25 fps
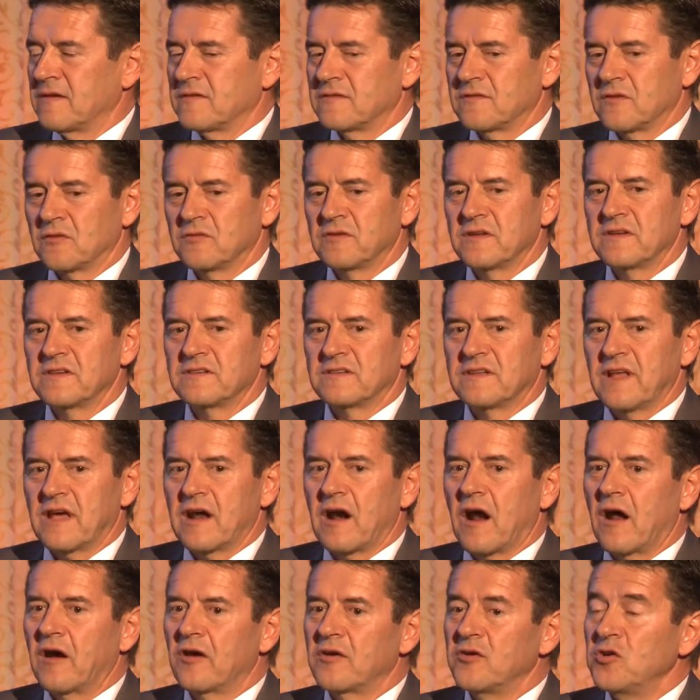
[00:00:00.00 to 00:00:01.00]
So
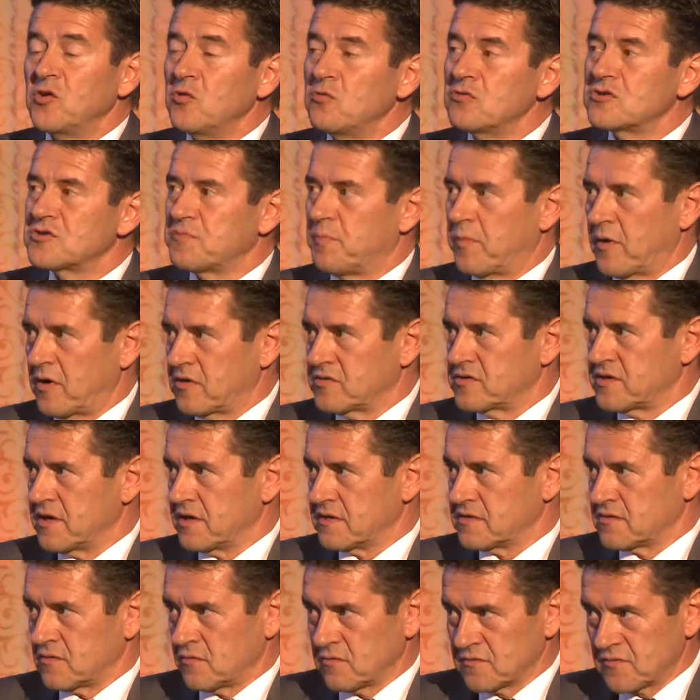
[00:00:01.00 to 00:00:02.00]
there are huge
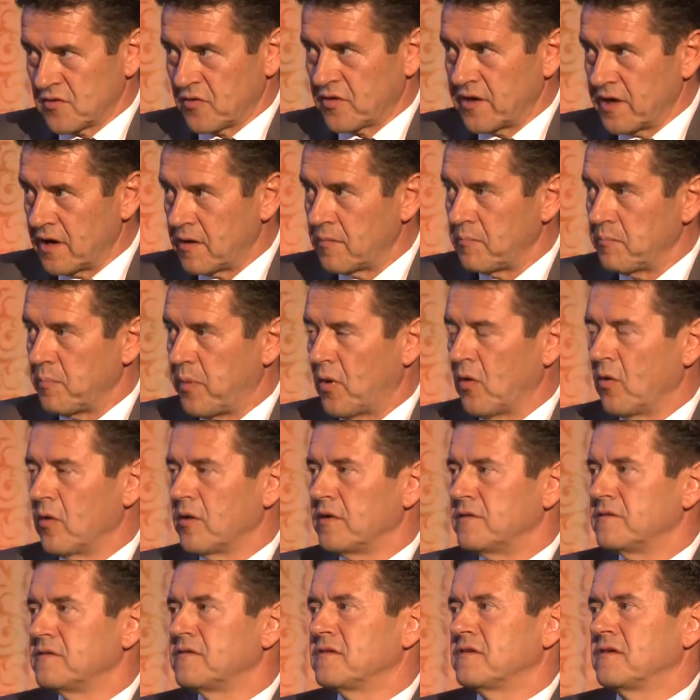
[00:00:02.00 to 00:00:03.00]
projects also here in
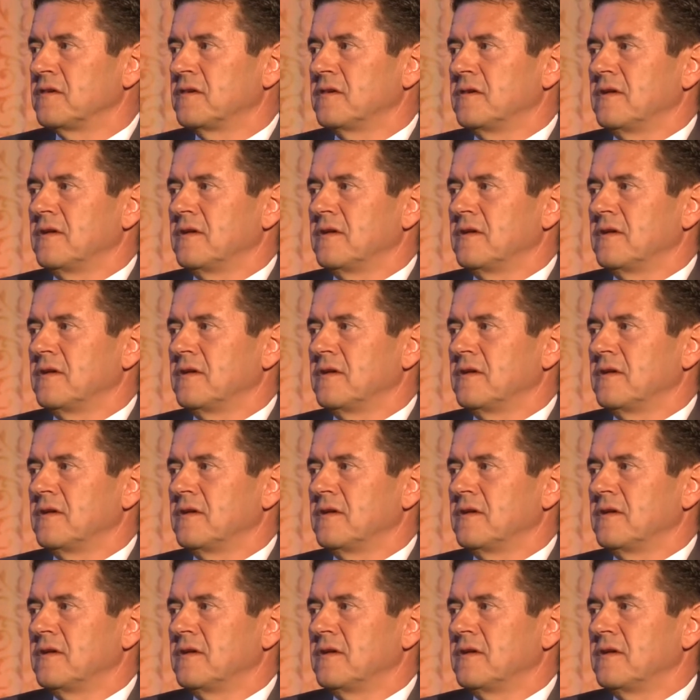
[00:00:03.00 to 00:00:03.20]
Poland,